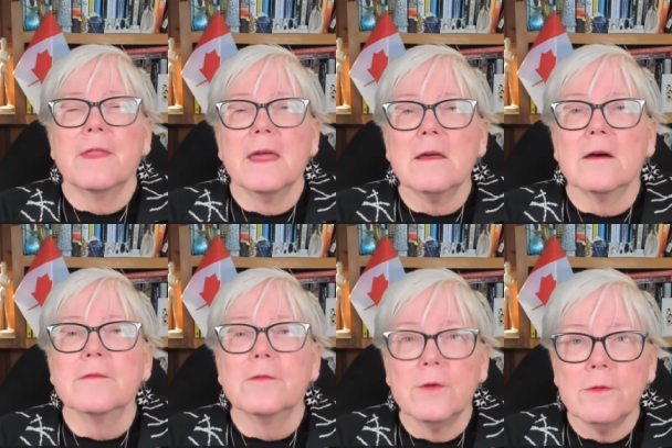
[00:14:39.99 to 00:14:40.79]
Think
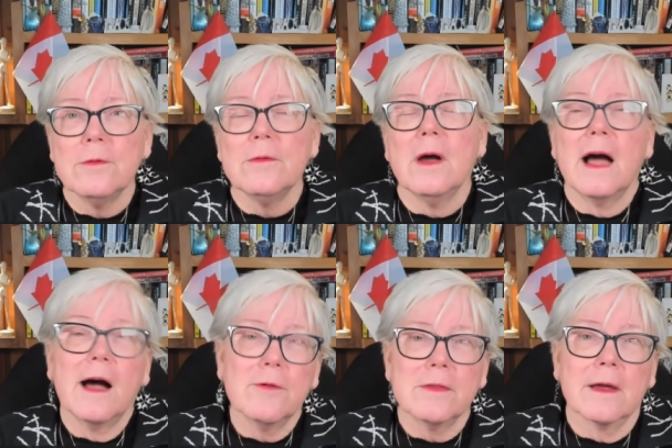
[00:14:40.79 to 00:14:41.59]
of who
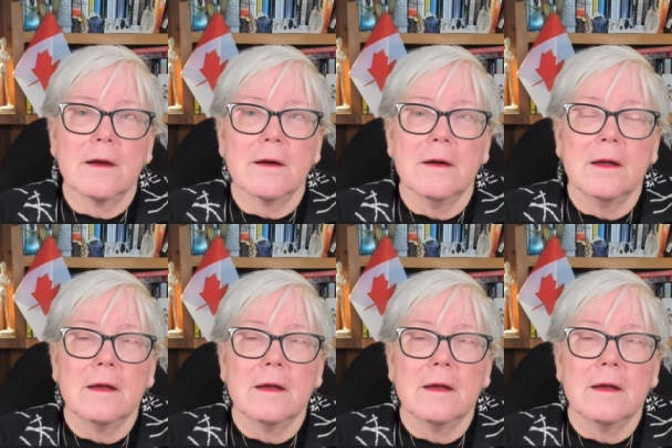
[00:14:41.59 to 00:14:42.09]
out there